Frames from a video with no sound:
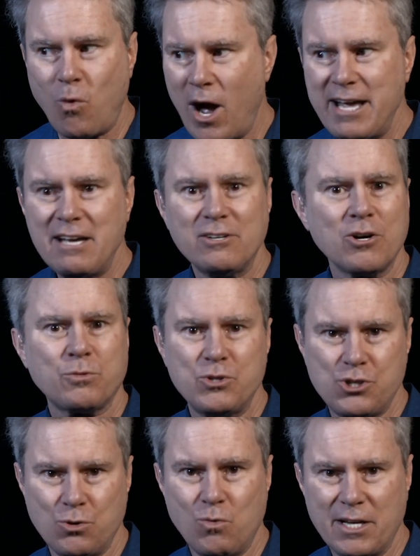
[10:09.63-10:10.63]
Why on earth
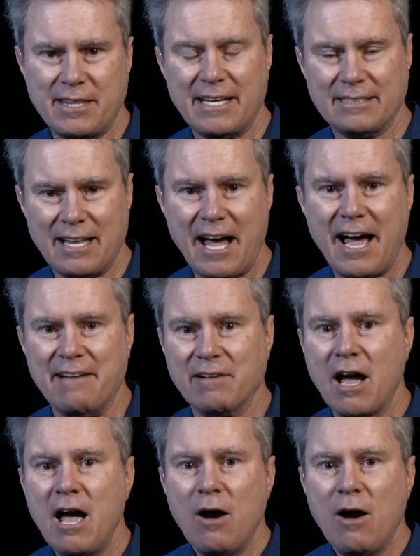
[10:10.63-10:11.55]
would you want that live?